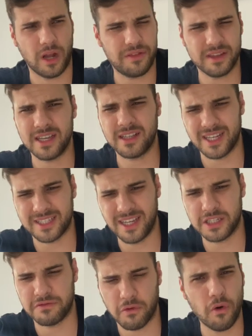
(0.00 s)
I think he's like
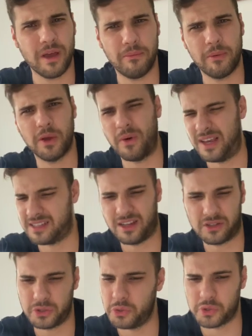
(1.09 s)
6'4". He probably weighs
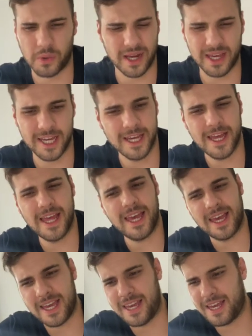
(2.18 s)
like 220.
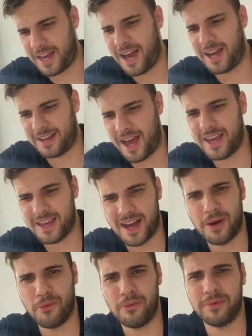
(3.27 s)
I
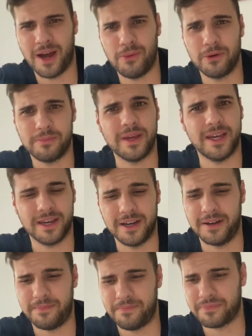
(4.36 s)

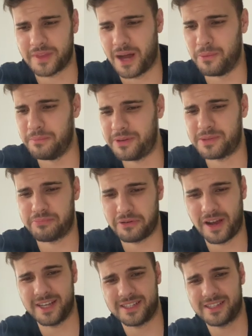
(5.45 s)
wouldn't be
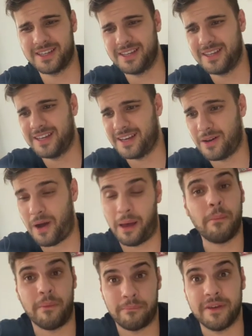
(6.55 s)
surprised.
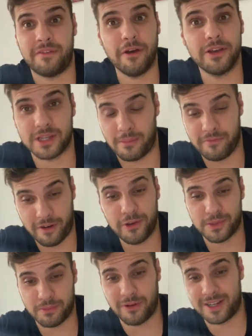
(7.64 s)
I'm very
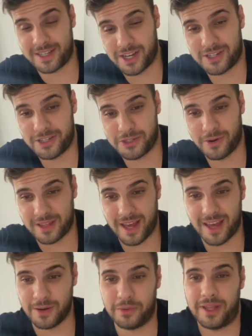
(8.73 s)
surprised actually,
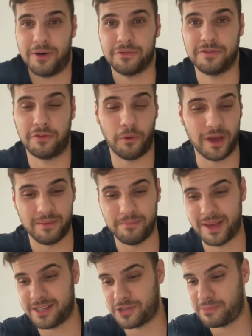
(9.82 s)
that would floor him
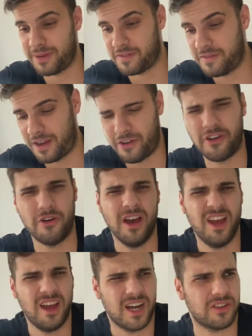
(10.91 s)
being such a big fellow.
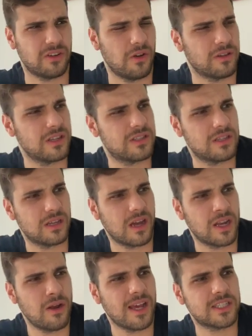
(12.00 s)
I don't know. I
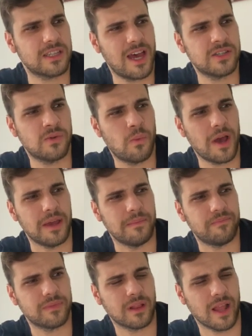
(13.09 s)
know like size and weight
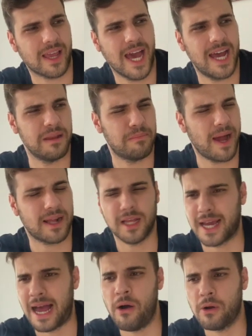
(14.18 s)
like can impact
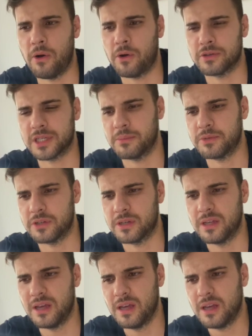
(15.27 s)
like alcohol consumption.
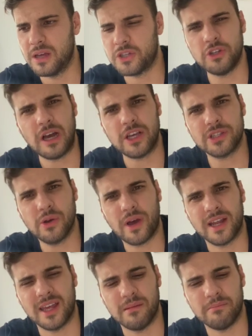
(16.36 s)
Do you guys know?
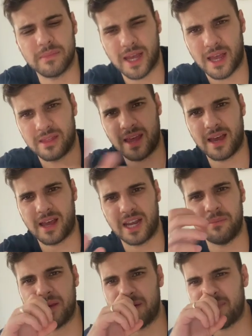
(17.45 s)
Can
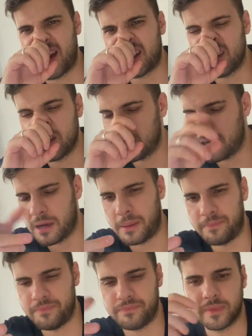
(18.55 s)
it be impacted?
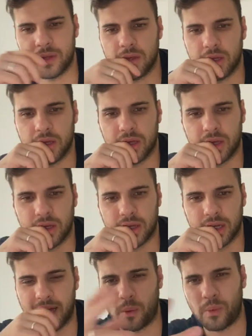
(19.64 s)

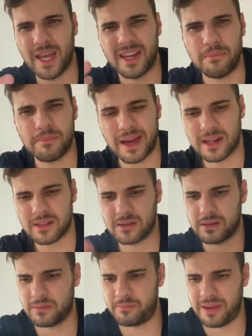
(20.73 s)
Can weed
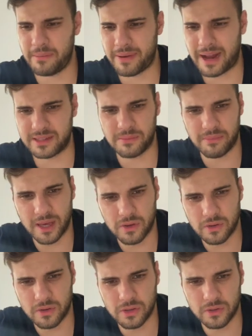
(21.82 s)
be impacted by
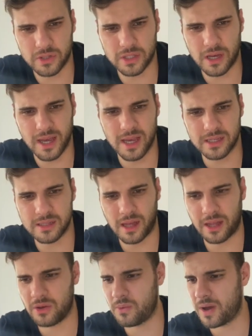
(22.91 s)
your size
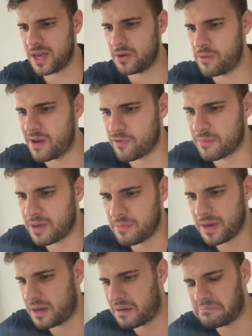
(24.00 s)
and your weight or whatever it may
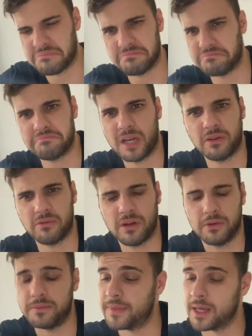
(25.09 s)
be? I don't
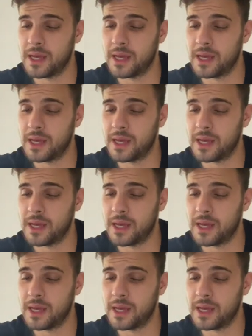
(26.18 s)
know.